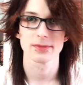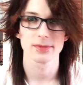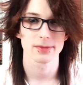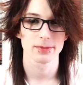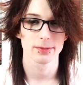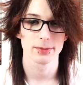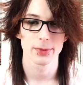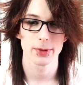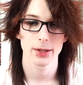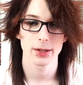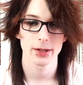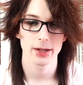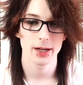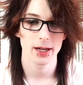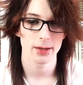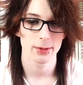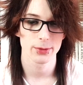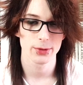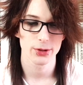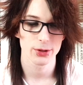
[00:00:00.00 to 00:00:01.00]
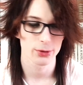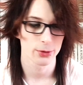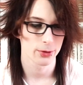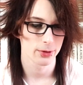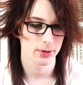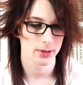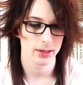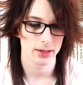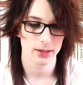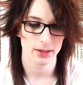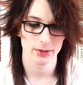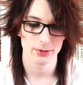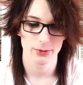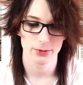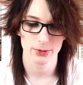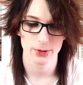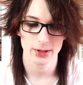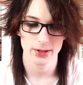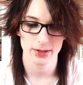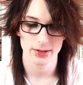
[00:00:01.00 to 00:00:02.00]
but I'm sure
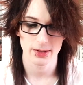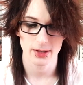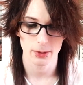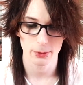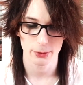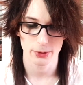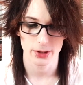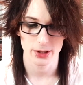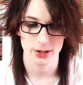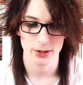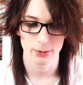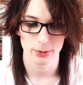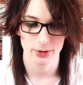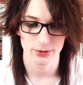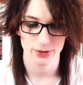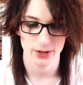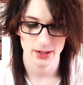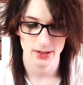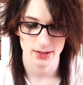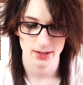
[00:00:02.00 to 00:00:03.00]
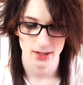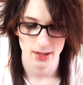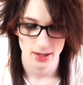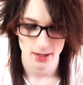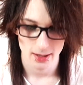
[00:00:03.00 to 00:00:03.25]
he'd written some questionable things